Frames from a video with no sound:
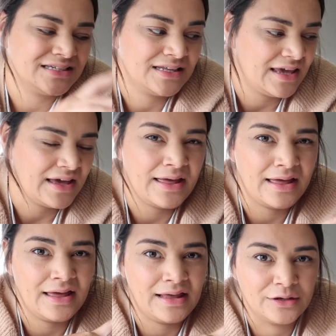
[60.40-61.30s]
did get
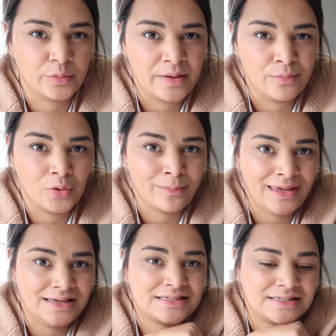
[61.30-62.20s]
a little bit more
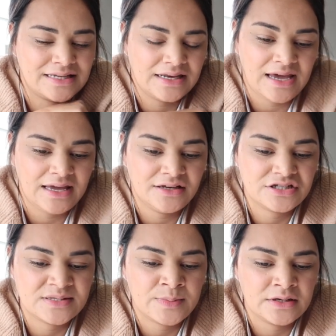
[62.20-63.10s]
meat today
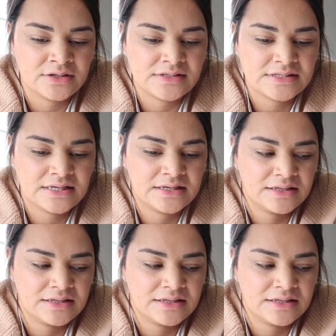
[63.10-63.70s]
just because